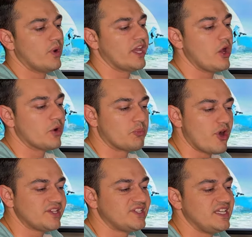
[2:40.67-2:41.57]
when I go to
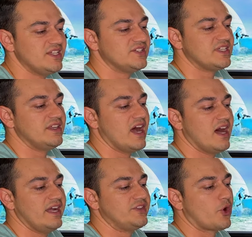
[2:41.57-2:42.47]
press these,
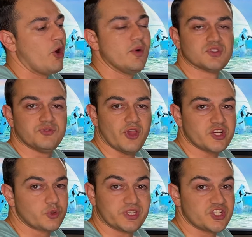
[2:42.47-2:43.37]
they're almost
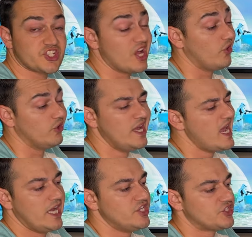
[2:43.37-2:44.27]
flush with the shell
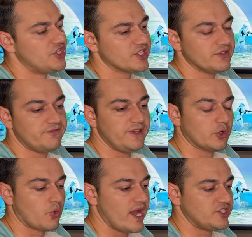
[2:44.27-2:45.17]
and just doesn't
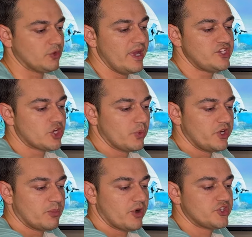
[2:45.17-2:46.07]
feel right. So make sure when
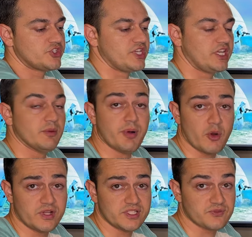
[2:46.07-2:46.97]
you're purchasing
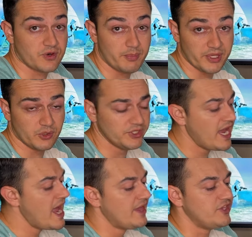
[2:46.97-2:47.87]
components for a build
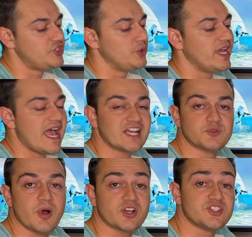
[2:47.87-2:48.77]
that you get
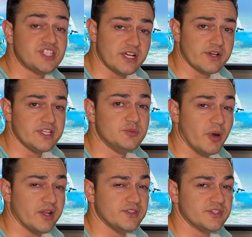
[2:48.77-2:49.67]
Xbox Series
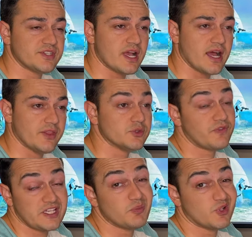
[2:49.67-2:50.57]
buttons. Those
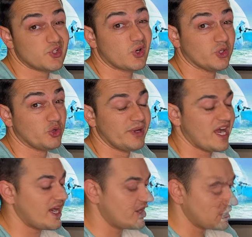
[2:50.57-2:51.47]
face buttons are a little bit
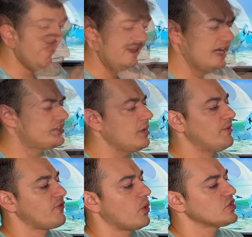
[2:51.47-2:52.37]
higher. Next up,
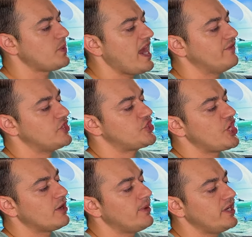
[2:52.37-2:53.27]
of course, we have the
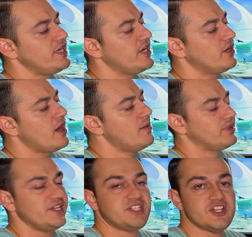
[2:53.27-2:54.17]
share button here.
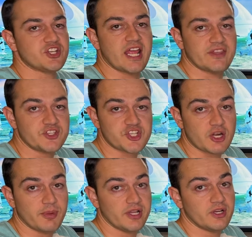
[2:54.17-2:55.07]
PlayStation had the
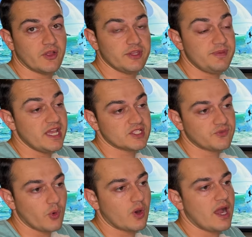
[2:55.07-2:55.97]
share button on the
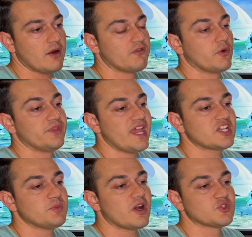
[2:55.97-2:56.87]
PS4. However, with
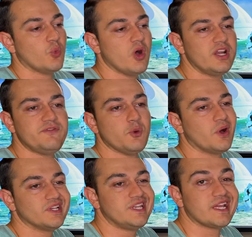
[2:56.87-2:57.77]
Xbox One, if you
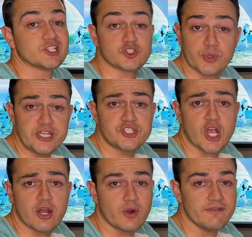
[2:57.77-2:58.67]
wanted to take a
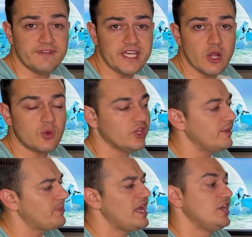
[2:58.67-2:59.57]
screenshot or a video
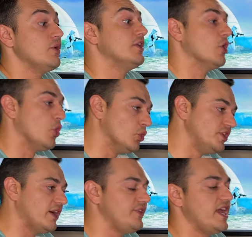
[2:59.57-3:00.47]
clip, you had to hold
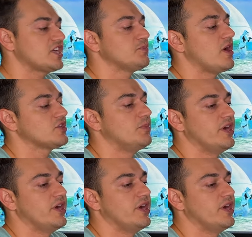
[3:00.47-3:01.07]
down the Xbox